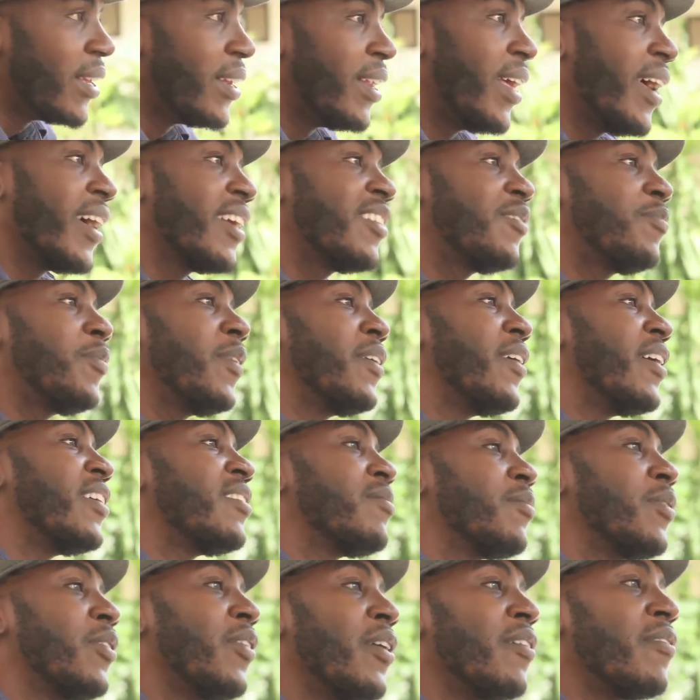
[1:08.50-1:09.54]
The
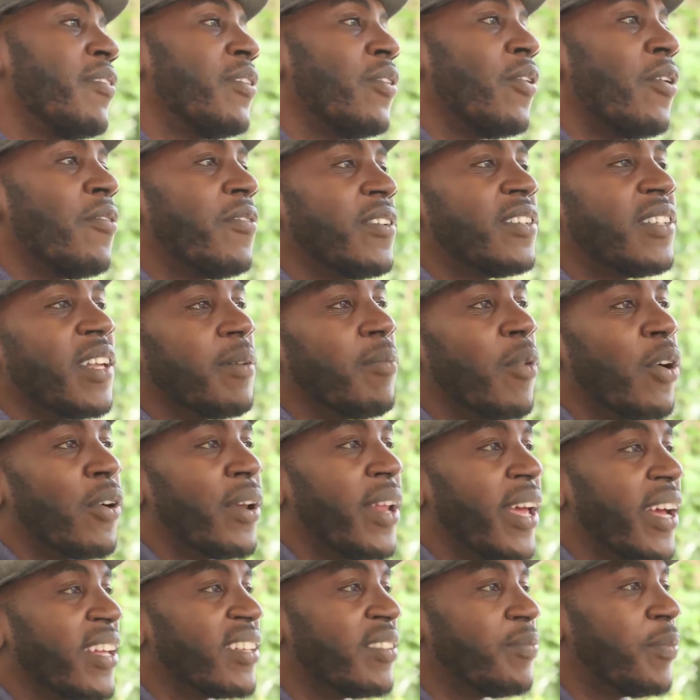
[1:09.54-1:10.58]
experience, I don't even know if it's about
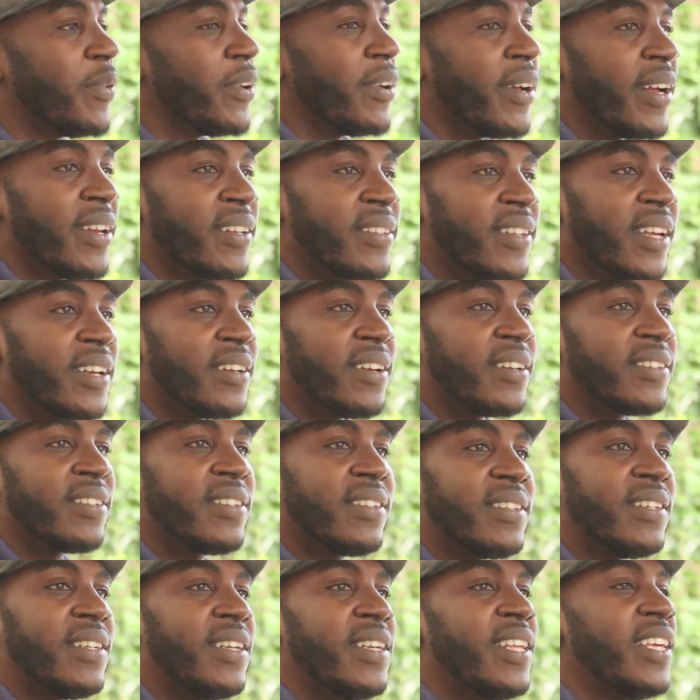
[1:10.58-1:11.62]
the experience. I
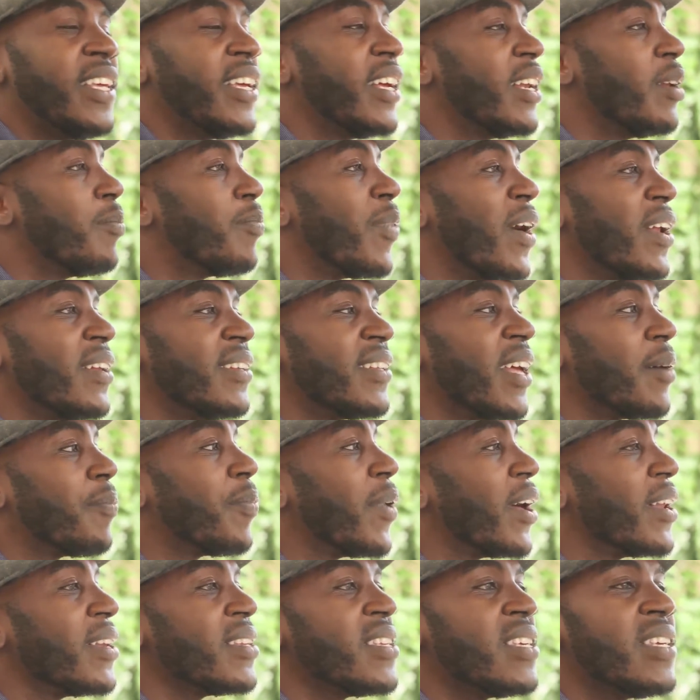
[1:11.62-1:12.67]
just needle, pan top
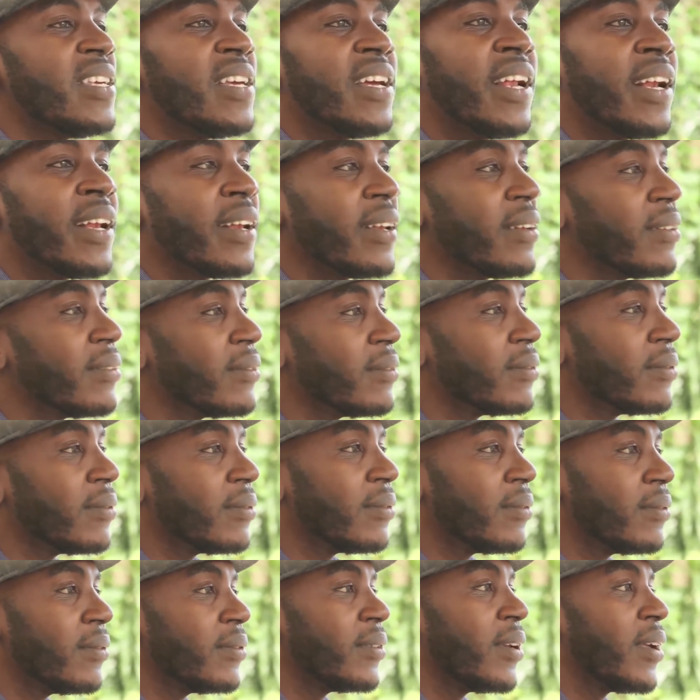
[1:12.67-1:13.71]
and needle,
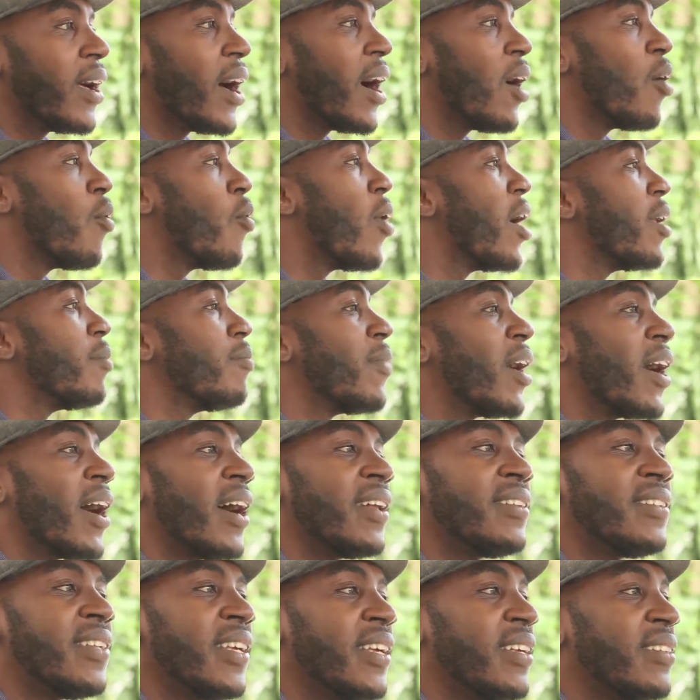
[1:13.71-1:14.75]
and one bag
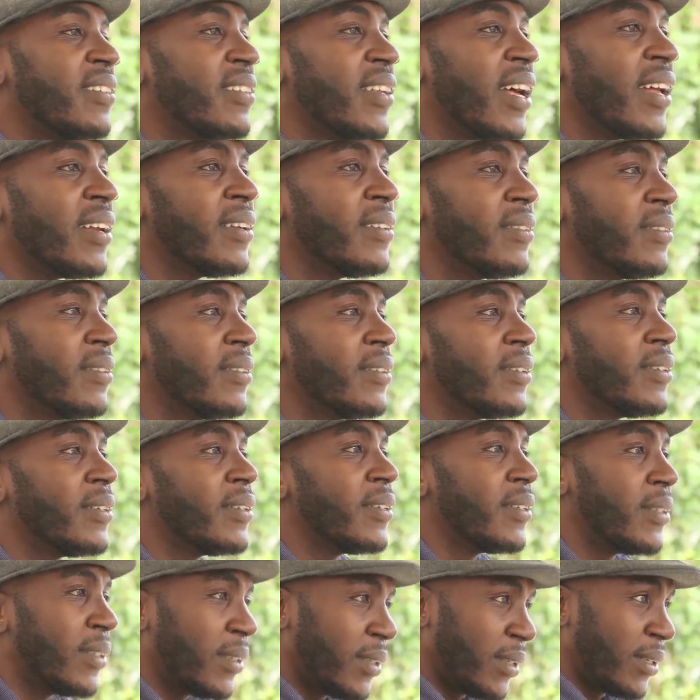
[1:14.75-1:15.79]
of things and
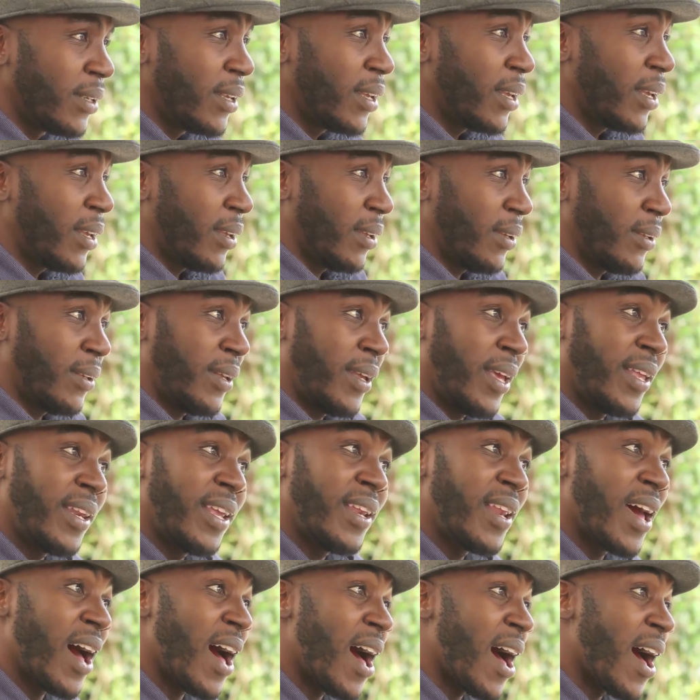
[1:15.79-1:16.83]
it
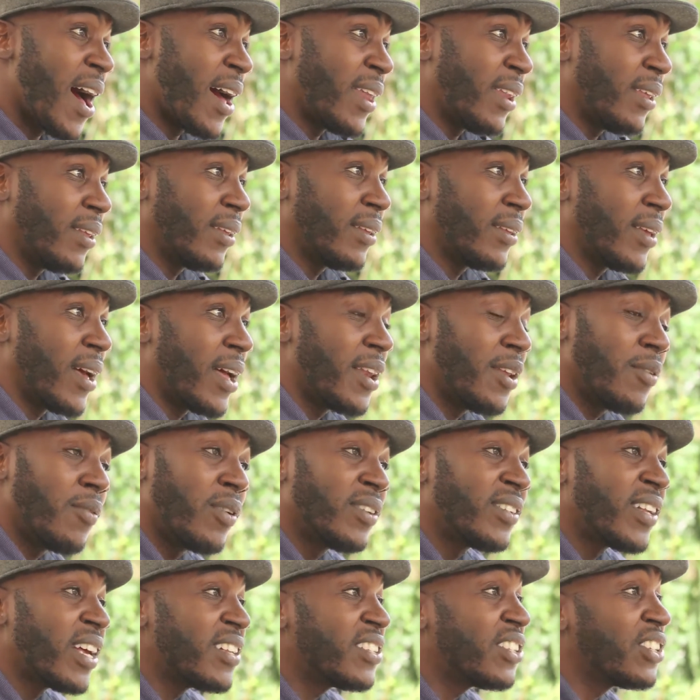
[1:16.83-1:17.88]
did hard and it
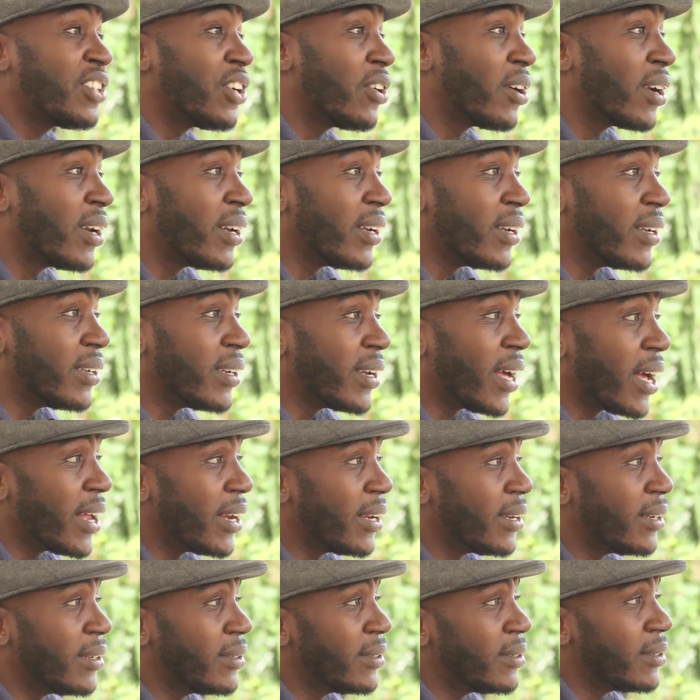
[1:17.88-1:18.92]
was a struggle
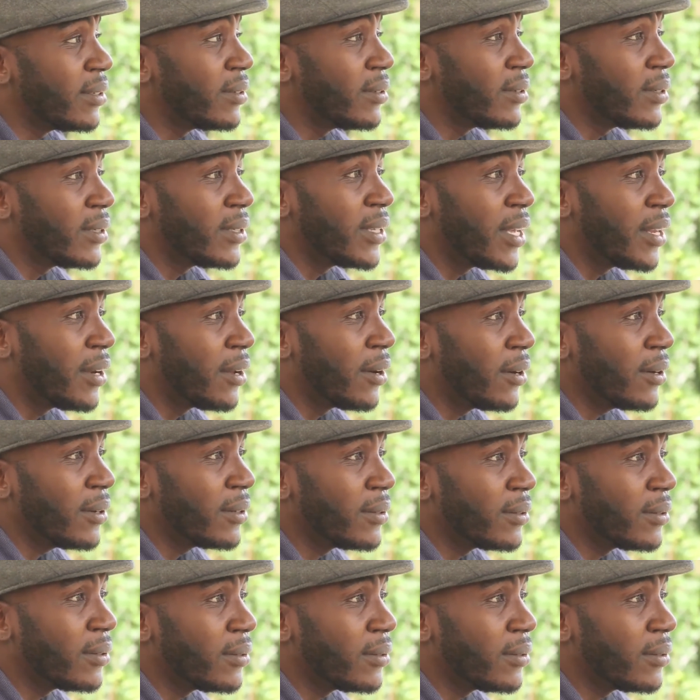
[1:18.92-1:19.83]
and you know